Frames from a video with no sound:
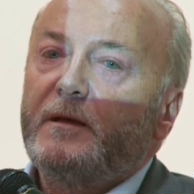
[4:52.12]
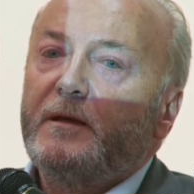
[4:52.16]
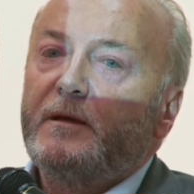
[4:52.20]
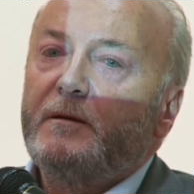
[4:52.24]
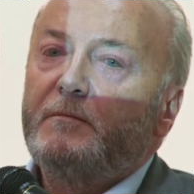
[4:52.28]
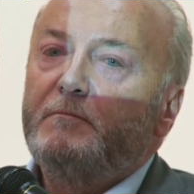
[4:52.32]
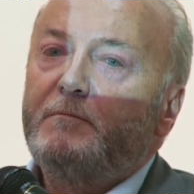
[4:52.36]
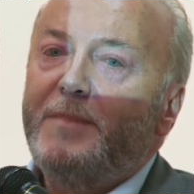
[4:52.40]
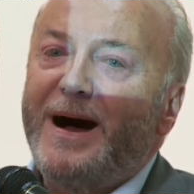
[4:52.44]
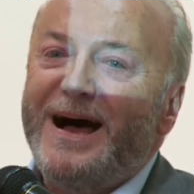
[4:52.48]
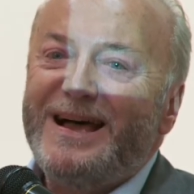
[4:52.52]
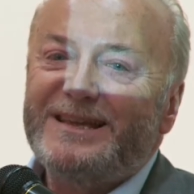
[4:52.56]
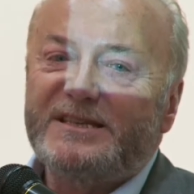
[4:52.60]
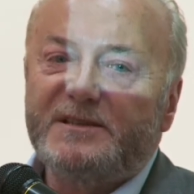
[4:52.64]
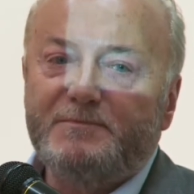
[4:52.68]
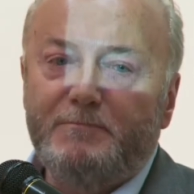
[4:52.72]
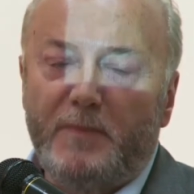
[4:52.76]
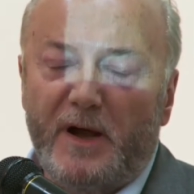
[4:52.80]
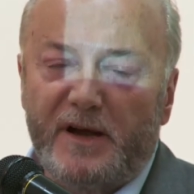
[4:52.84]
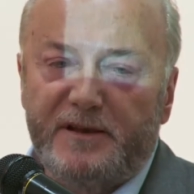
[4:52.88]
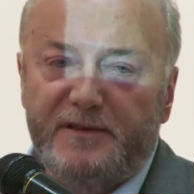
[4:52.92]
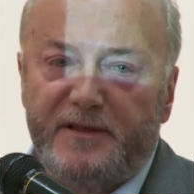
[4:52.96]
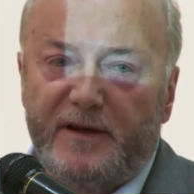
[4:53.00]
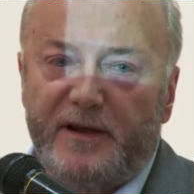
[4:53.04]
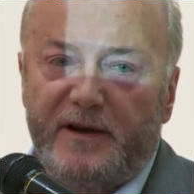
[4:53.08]
Mass
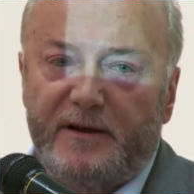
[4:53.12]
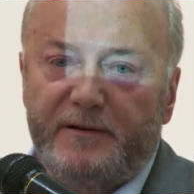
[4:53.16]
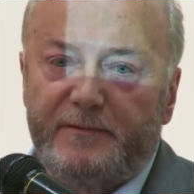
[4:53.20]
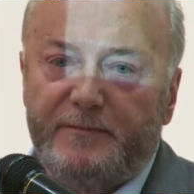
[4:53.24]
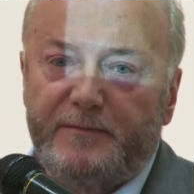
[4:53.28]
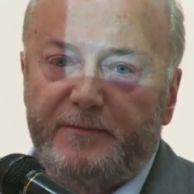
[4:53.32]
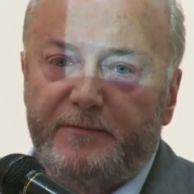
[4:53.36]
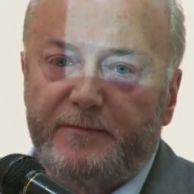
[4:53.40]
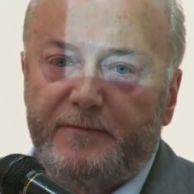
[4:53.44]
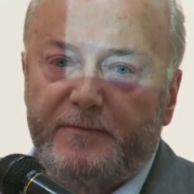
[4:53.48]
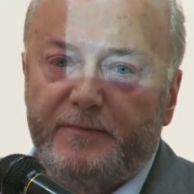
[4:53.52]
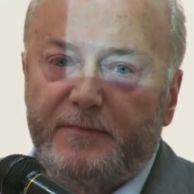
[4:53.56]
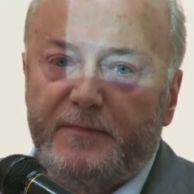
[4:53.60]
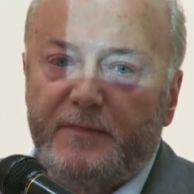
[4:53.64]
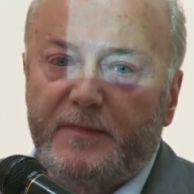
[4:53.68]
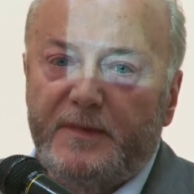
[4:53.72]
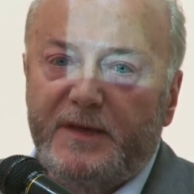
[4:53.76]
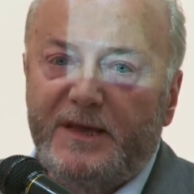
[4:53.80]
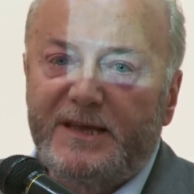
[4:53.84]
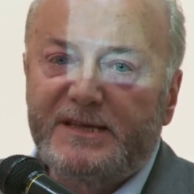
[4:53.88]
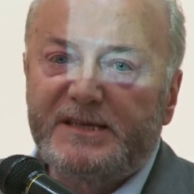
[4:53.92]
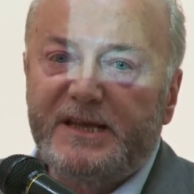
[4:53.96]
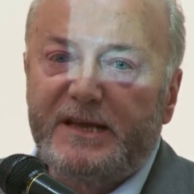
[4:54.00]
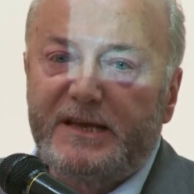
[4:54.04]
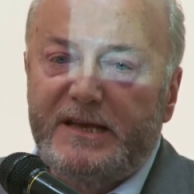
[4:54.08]
murder
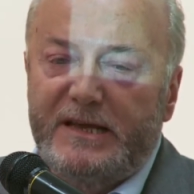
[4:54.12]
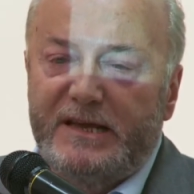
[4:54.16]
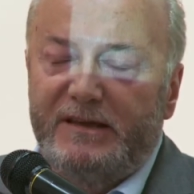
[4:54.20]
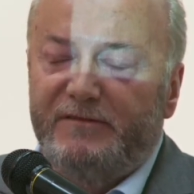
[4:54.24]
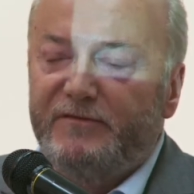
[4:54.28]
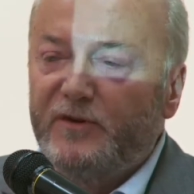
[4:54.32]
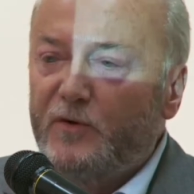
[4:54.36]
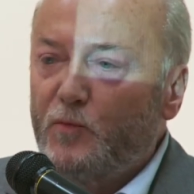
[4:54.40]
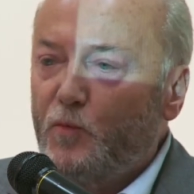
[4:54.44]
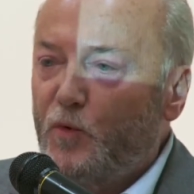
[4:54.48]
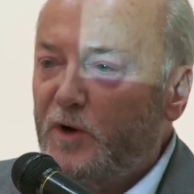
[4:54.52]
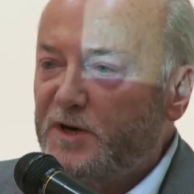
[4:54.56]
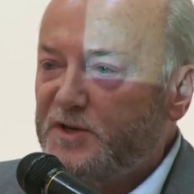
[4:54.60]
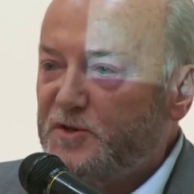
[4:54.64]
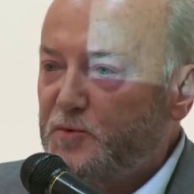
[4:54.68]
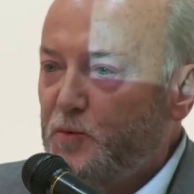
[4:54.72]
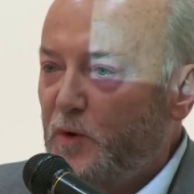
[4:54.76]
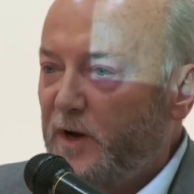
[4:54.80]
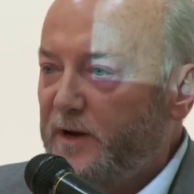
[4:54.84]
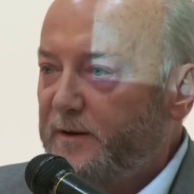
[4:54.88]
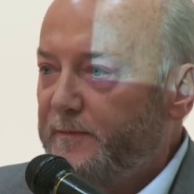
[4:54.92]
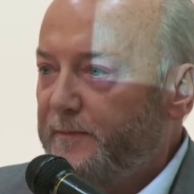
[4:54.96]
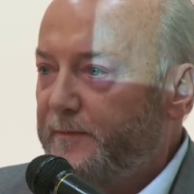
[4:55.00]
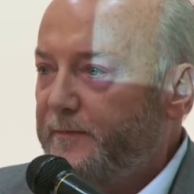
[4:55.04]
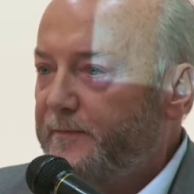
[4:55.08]
is an even worse one.